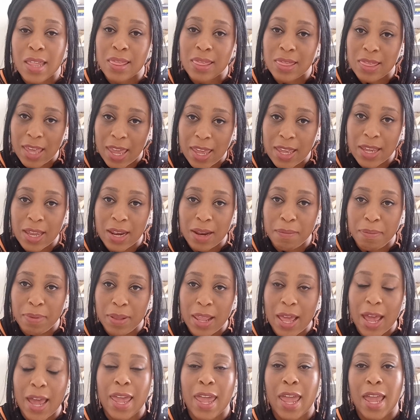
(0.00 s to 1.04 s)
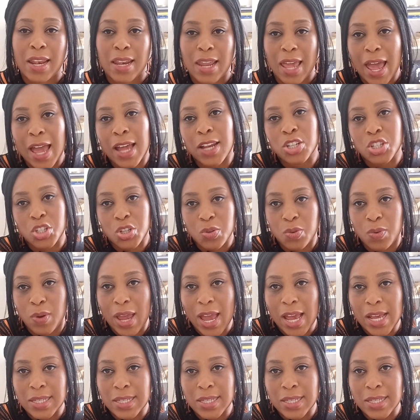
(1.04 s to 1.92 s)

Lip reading: then they can apply and add you